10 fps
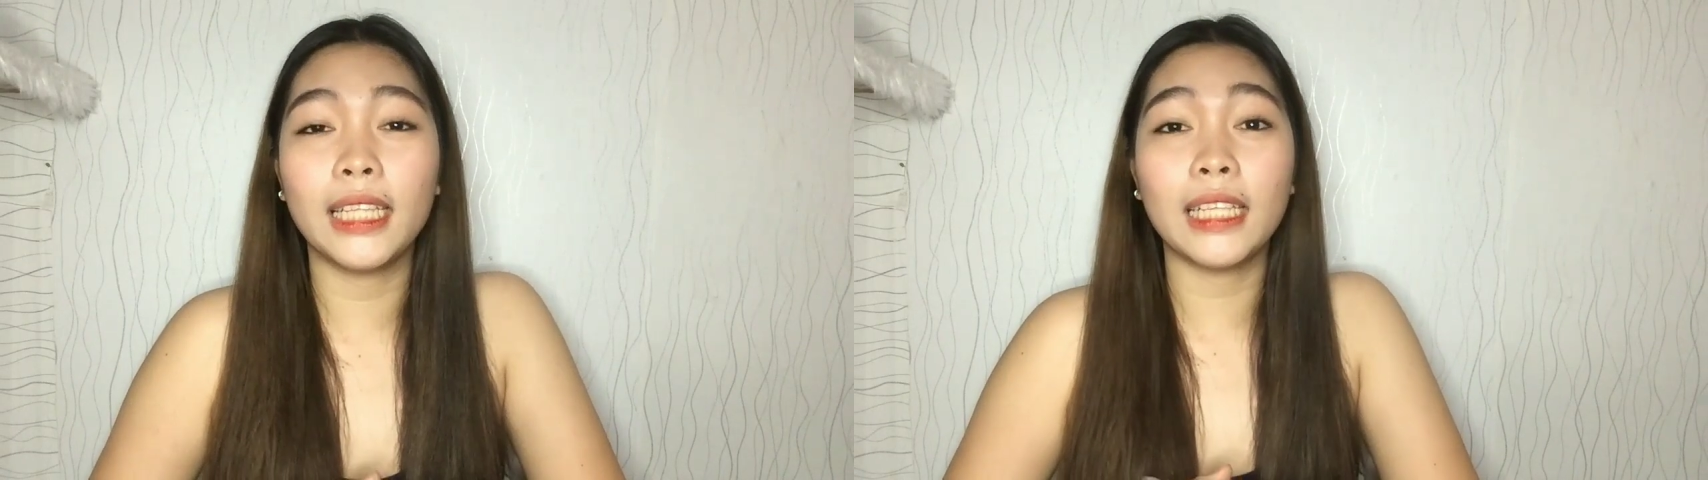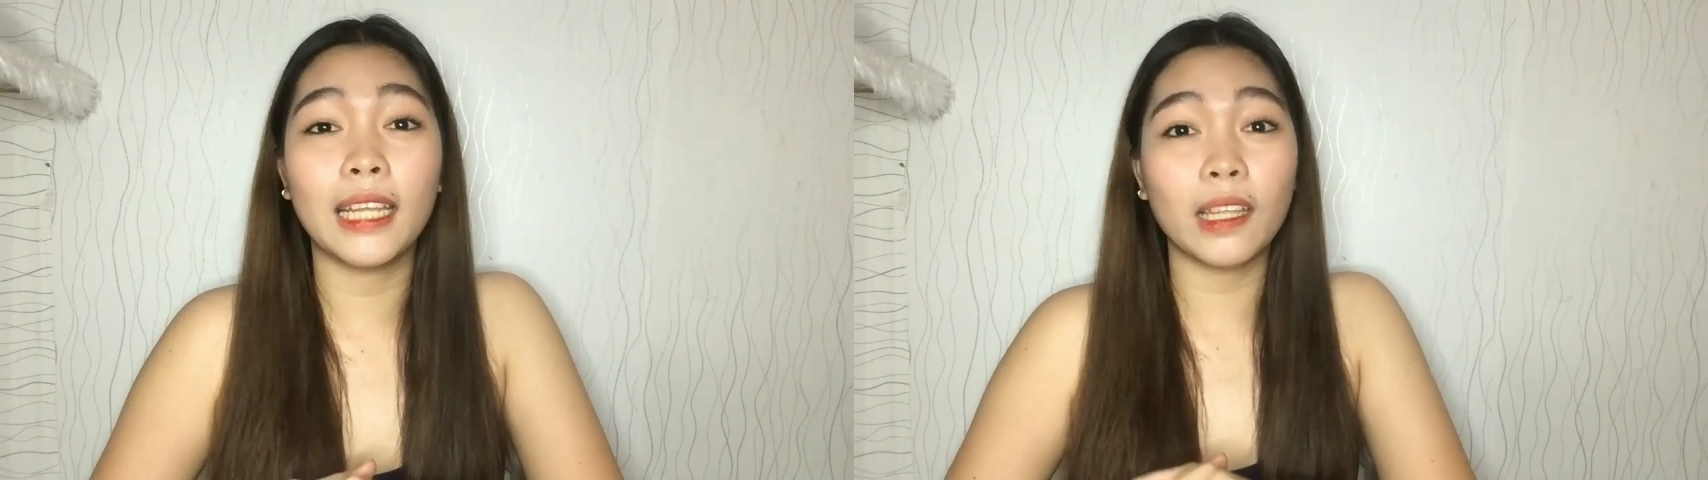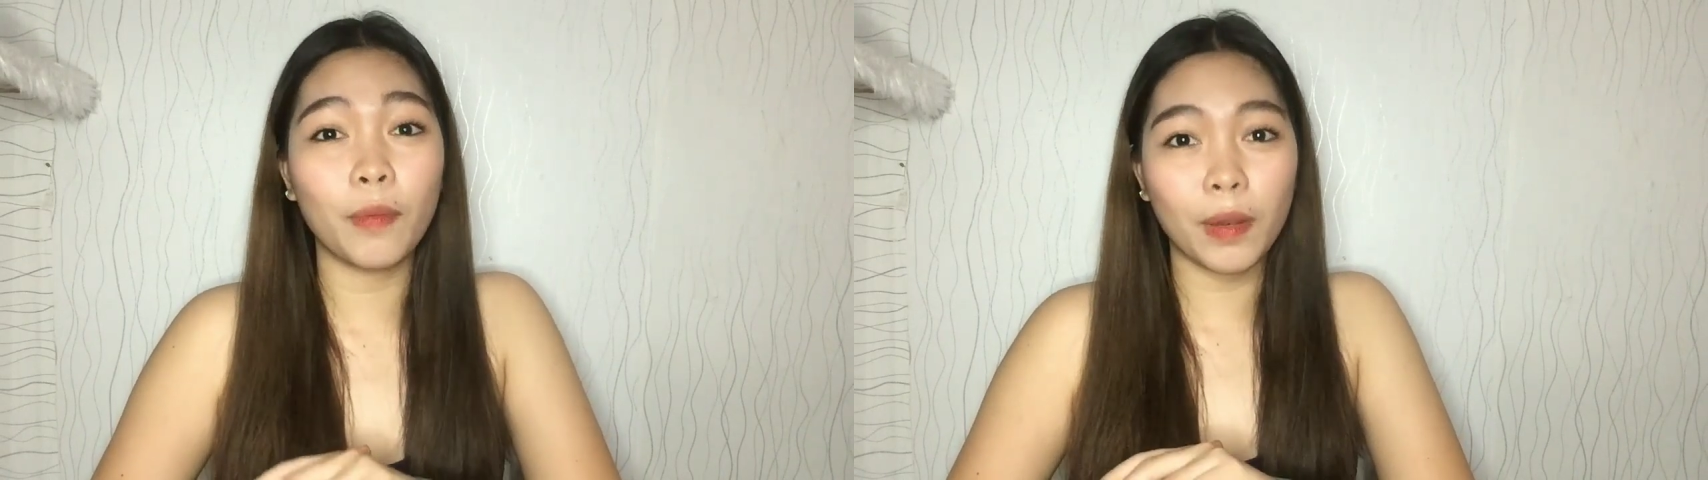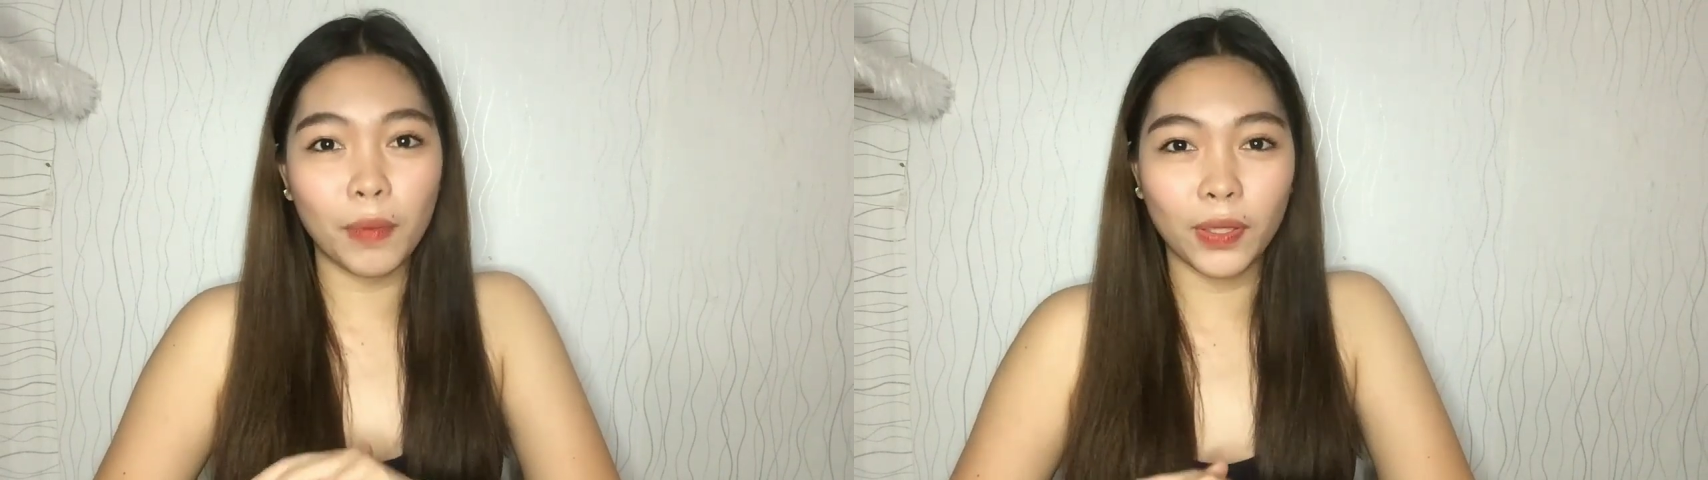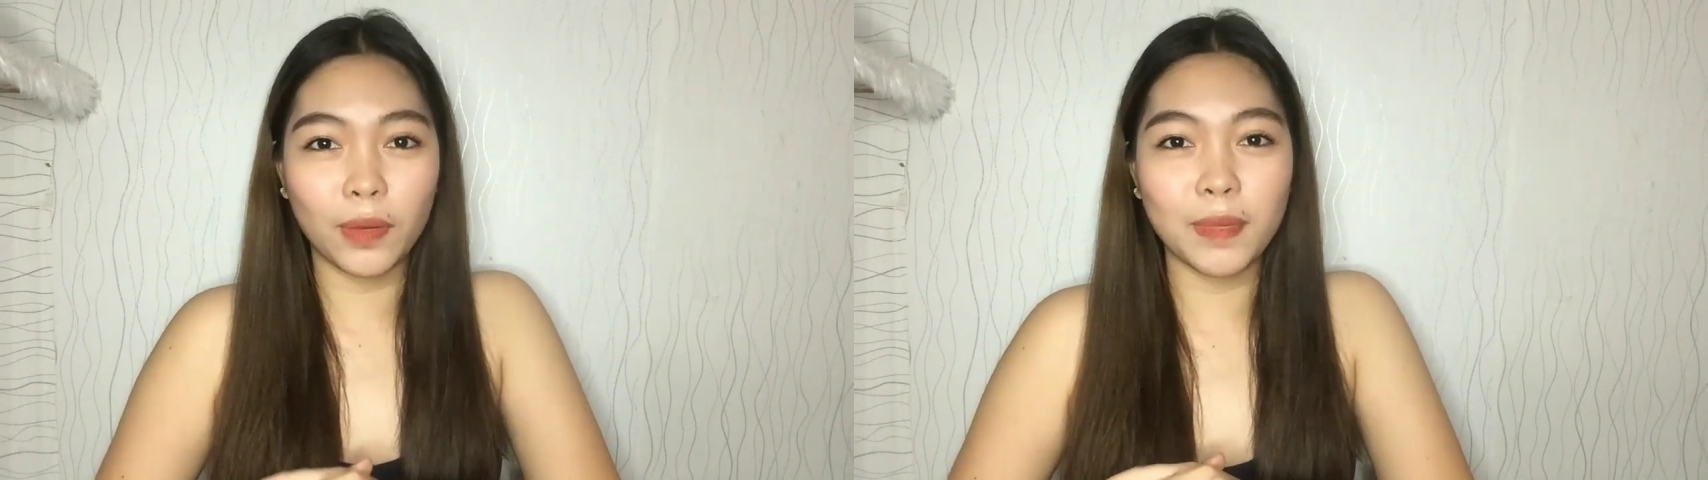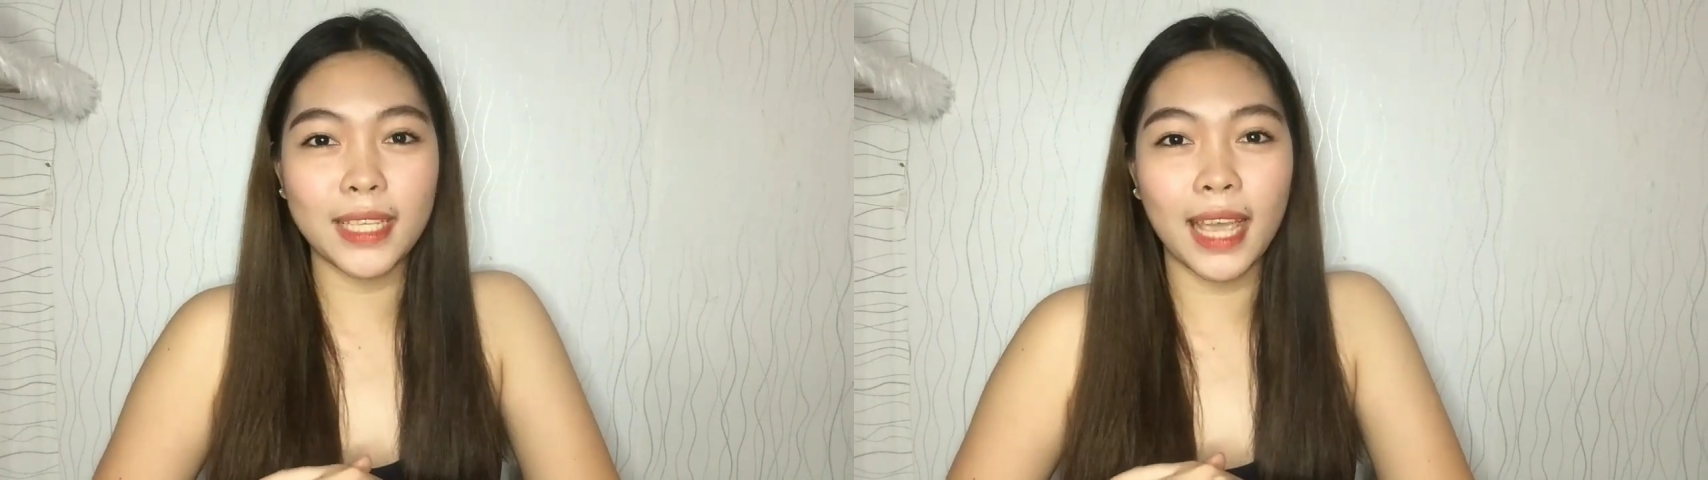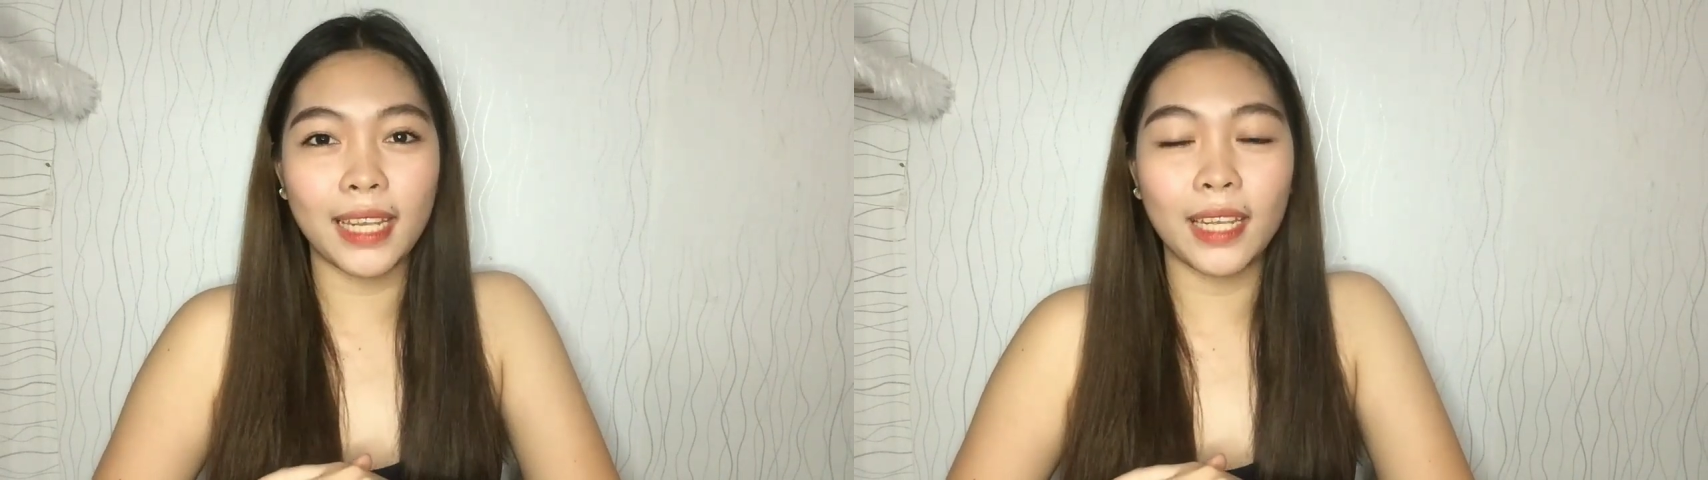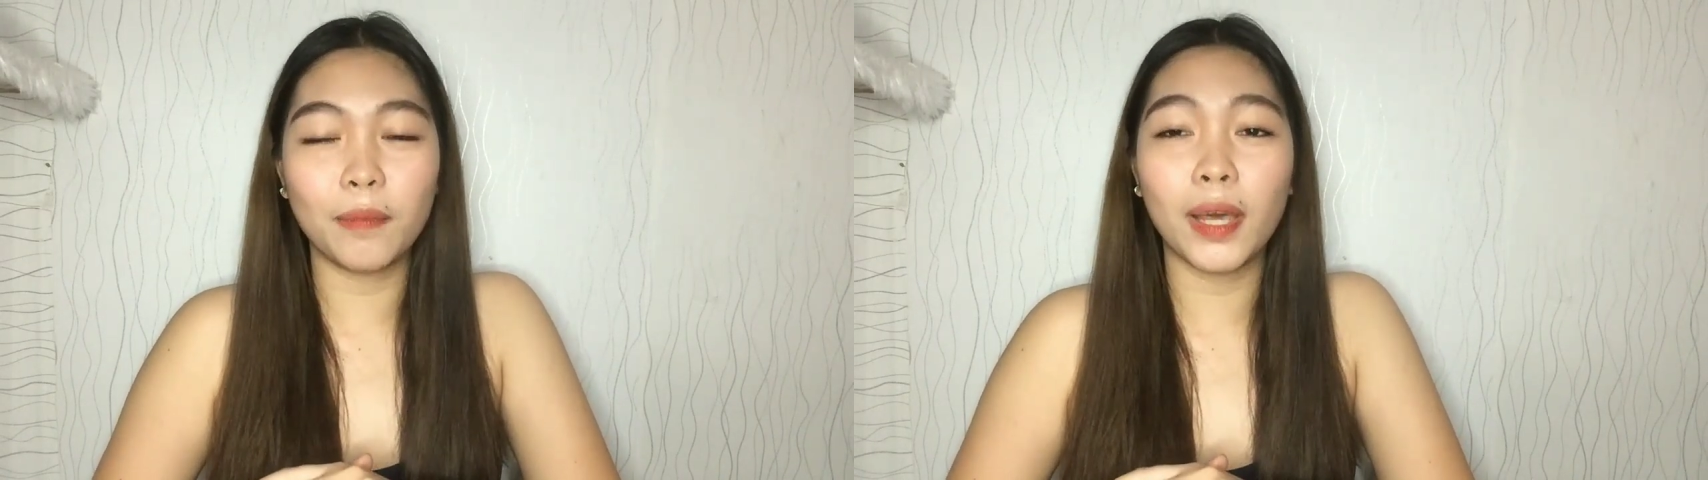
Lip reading: and click the bell button beside it